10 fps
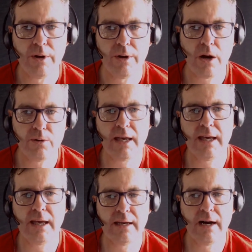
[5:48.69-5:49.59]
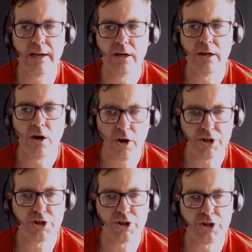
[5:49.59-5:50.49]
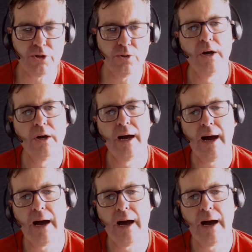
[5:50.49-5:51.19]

without taking on undue